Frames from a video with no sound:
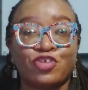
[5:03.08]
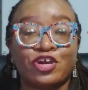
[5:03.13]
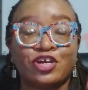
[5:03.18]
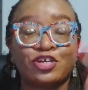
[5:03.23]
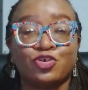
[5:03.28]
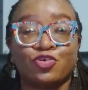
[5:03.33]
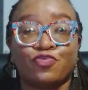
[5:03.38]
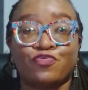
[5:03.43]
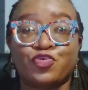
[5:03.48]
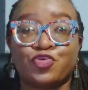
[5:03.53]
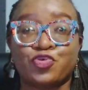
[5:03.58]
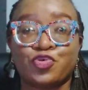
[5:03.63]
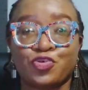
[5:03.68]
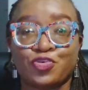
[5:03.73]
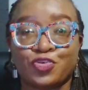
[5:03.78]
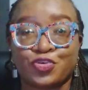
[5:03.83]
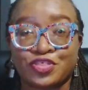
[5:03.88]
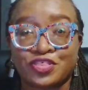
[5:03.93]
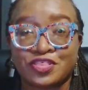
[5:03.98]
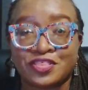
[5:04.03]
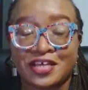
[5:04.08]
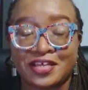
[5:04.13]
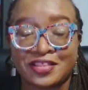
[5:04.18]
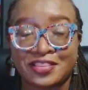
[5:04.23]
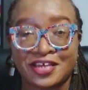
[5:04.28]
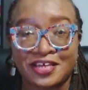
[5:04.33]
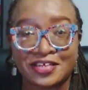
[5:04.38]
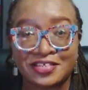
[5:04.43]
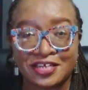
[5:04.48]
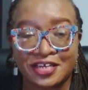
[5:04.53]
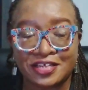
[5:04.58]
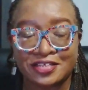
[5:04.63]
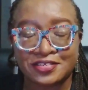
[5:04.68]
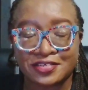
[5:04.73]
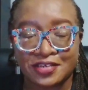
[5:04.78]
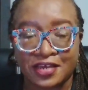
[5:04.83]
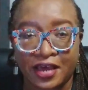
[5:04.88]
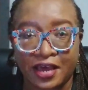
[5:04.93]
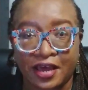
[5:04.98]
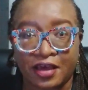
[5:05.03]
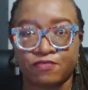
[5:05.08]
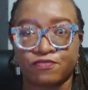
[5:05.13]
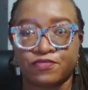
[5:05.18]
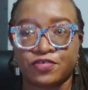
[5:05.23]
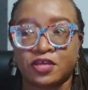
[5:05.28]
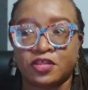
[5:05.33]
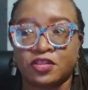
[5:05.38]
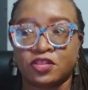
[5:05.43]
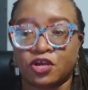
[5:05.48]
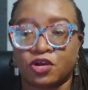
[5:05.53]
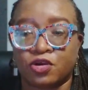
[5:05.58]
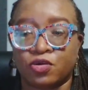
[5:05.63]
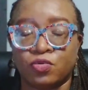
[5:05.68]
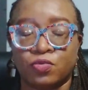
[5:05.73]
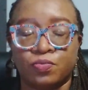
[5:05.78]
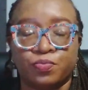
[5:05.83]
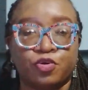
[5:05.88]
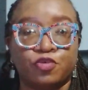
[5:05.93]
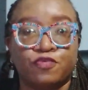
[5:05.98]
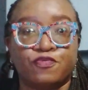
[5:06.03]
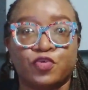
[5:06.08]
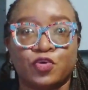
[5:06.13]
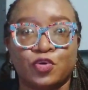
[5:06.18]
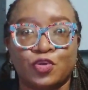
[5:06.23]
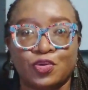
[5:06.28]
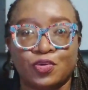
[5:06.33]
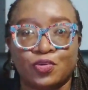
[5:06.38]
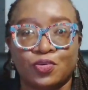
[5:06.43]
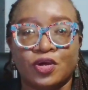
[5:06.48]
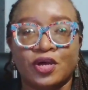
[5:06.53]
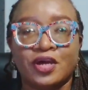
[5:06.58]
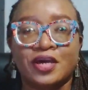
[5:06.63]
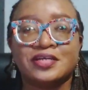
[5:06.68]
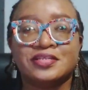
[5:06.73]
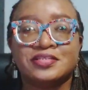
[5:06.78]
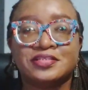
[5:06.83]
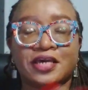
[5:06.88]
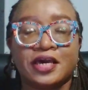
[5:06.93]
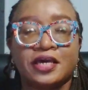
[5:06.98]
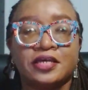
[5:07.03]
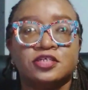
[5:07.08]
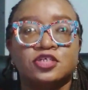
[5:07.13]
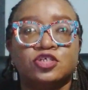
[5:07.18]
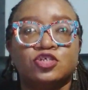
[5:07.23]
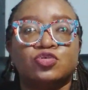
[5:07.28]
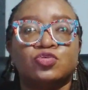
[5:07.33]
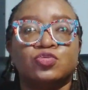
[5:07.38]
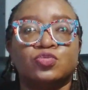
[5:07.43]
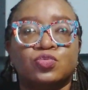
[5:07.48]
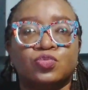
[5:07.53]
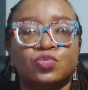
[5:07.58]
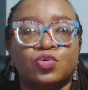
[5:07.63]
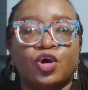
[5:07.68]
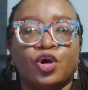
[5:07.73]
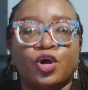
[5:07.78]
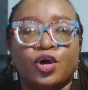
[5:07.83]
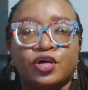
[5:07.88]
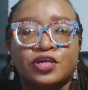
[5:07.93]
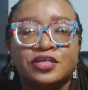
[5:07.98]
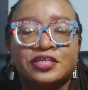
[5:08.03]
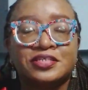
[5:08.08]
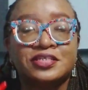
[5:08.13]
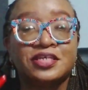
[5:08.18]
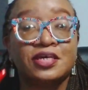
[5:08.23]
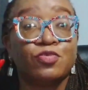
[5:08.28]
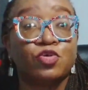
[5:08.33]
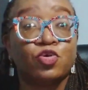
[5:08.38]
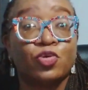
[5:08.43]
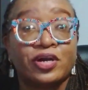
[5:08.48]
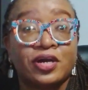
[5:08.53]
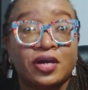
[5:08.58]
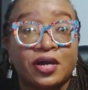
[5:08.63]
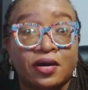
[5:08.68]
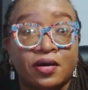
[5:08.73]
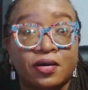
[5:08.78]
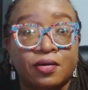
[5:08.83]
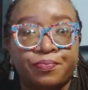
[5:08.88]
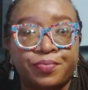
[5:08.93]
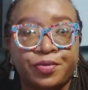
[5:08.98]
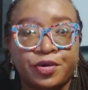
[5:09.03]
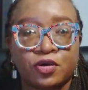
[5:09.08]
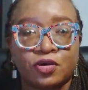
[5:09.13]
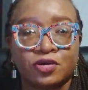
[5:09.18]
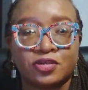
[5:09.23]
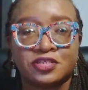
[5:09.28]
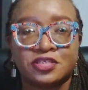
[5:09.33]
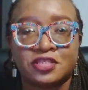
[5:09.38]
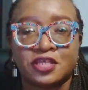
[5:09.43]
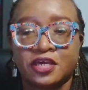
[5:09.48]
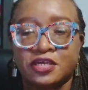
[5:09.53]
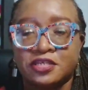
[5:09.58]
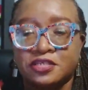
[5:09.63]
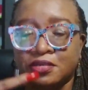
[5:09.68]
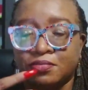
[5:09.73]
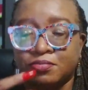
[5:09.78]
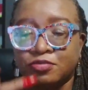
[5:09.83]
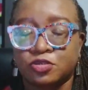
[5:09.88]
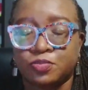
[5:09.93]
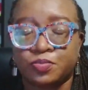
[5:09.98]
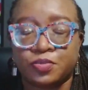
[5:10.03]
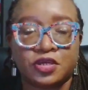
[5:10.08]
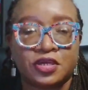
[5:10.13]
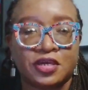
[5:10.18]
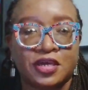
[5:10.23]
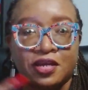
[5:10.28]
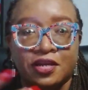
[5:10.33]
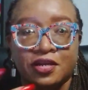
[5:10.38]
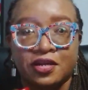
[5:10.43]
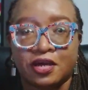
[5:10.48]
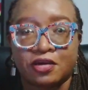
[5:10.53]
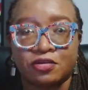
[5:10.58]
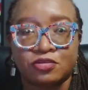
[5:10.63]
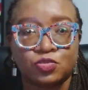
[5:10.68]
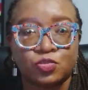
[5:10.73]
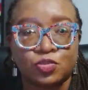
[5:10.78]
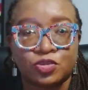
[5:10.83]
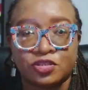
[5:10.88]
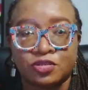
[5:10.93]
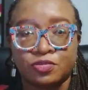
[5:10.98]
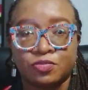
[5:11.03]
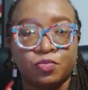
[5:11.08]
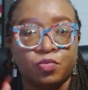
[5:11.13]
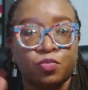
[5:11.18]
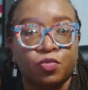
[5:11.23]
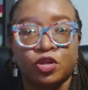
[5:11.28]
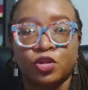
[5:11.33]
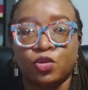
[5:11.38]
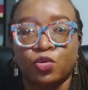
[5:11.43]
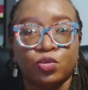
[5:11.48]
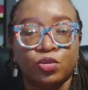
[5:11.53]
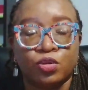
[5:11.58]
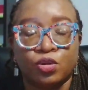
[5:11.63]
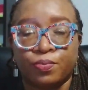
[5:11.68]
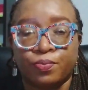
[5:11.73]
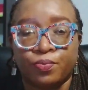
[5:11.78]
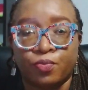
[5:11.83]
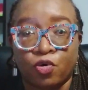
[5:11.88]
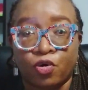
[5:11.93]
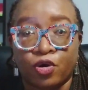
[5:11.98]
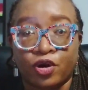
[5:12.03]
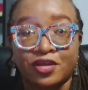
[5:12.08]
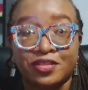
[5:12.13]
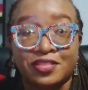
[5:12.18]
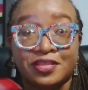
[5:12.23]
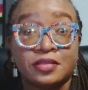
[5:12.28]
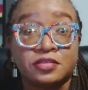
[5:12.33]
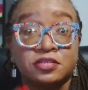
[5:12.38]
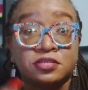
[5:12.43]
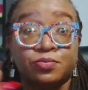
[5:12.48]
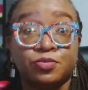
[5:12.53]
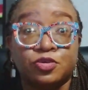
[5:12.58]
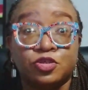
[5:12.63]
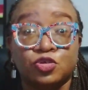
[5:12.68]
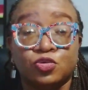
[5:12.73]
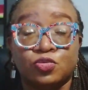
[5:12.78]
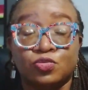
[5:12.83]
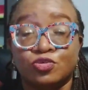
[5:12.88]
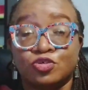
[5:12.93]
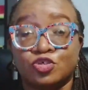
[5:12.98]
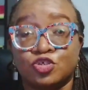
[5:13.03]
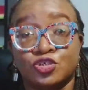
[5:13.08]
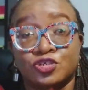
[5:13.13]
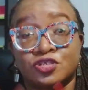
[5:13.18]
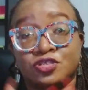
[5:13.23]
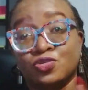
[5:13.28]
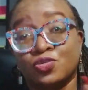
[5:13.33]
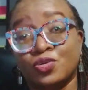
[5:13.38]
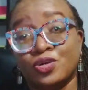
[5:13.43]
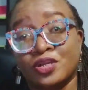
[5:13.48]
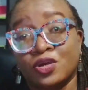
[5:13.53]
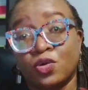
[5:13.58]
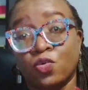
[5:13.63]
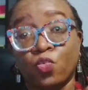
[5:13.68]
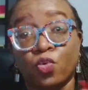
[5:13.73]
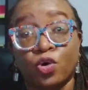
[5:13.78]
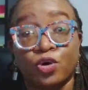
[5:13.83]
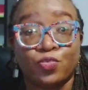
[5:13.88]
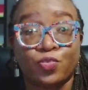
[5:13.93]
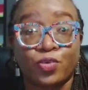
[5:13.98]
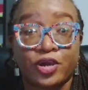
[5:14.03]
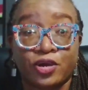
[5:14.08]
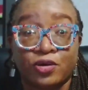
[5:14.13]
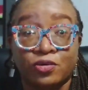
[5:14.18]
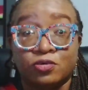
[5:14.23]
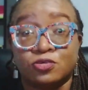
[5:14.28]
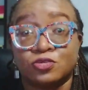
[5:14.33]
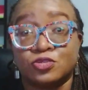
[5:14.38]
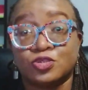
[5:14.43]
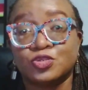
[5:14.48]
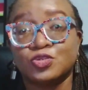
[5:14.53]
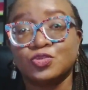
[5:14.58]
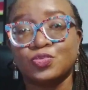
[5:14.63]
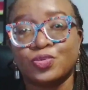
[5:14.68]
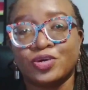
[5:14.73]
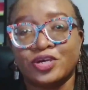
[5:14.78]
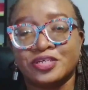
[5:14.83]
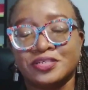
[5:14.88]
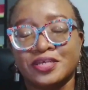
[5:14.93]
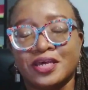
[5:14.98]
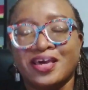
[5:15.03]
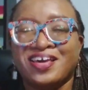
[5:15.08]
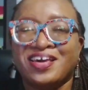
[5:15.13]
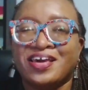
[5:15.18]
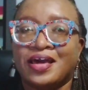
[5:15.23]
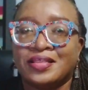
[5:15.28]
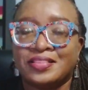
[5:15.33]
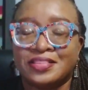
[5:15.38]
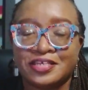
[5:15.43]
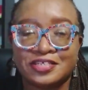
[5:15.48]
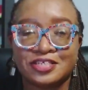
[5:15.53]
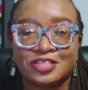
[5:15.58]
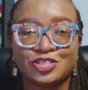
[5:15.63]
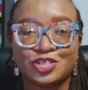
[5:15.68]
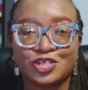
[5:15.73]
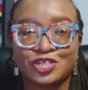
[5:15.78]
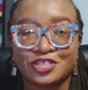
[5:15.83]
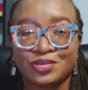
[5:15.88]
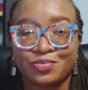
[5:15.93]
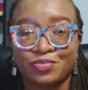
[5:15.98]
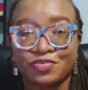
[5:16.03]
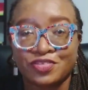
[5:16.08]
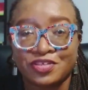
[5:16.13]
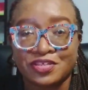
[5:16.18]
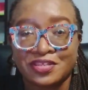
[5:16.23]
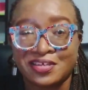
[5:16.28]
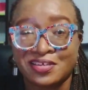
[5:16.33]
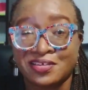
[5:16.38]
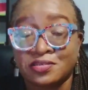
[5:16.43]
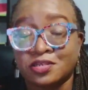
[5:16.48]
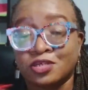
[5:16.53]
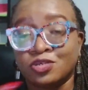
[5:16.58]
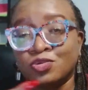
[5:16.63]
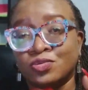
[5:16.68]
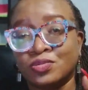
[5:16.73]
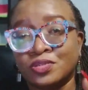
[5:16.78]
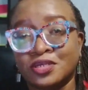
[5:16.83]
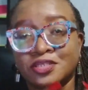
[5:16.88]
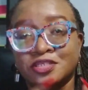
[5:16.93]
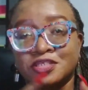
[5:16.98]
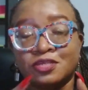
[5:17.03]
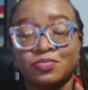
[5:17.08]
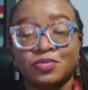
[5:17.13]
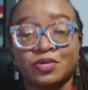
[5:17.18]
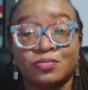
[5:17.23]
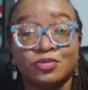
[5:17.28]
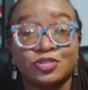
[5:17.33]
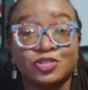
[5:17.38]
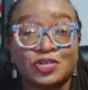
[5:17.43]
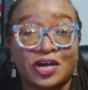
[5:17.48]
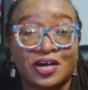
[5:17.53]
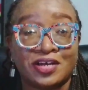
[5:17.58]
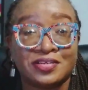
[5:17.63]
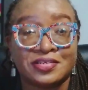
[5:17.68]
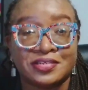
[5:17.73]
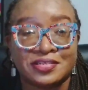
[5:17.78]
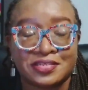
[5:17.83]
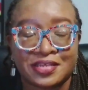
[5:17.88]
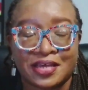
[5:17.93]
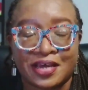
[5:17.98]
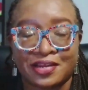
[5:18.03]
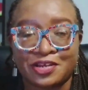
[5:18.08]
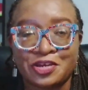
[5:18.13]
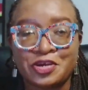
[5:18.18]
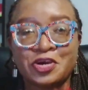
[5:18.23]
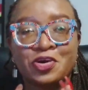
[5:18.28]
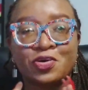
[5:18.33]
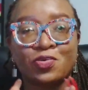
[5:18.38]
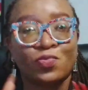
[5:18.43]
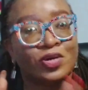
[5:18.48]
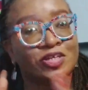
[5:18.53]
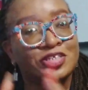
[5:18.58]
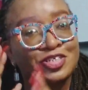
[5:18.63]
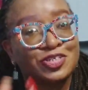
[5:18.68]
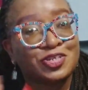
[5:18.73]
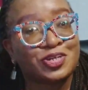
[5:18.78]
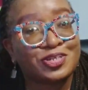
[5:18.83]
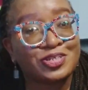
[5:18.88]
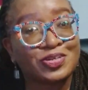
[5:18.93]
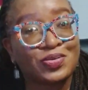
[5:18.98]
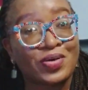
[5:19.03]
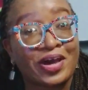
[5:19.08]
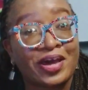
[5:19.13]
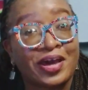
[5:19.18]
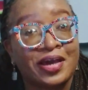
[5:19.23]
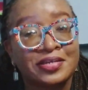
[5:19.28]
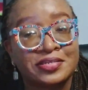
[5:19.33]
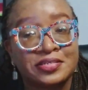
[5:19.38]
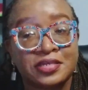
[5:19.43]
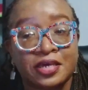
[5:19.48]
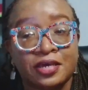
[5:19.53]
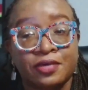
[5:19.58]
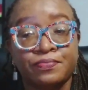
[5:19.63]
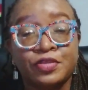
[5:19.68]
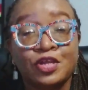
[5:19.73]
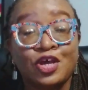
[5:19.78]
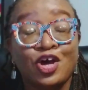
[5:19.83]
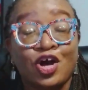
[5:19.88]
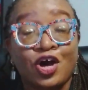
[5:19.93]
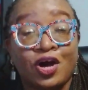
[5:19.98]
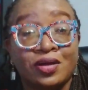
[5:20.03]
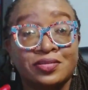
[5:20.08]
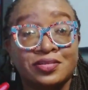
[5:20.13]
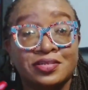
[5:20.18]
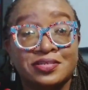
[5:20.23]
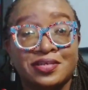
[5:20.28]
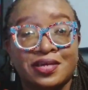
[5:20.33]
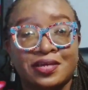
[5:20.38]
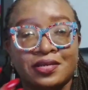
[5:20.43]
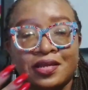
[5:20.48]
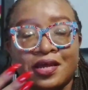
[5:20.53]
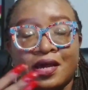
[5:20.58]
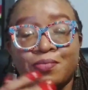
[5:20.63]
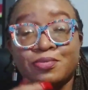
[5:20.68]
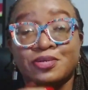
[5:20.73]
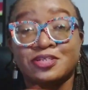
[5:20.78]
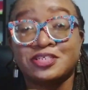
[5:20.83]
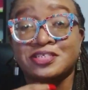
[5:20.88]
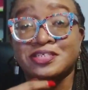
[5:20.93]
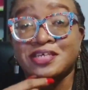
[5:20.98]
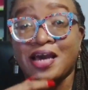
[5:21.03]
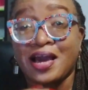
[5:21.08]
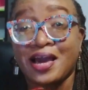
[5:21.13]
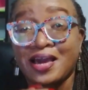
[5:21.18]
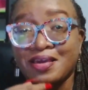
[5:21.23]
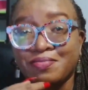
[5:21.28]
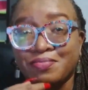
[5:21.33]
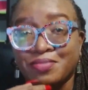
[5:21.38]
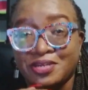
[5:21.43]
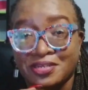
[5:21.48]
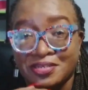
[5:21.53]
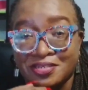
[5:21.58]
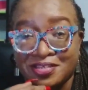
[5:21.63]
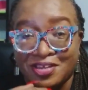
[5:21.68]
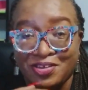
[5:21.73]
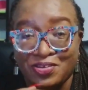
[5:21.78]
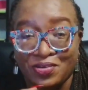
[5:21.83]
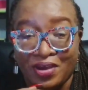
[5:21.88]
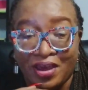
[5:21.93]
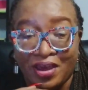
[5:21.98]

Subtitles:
rate of growth that they tend to have in their own portfolio tends to seem quicker because they seem to be getting out with a lot more than somebody who's just doing it one way or two ways. And these are just some of the things that you need to be able to understand, which is also why I say understanding how much time it is that you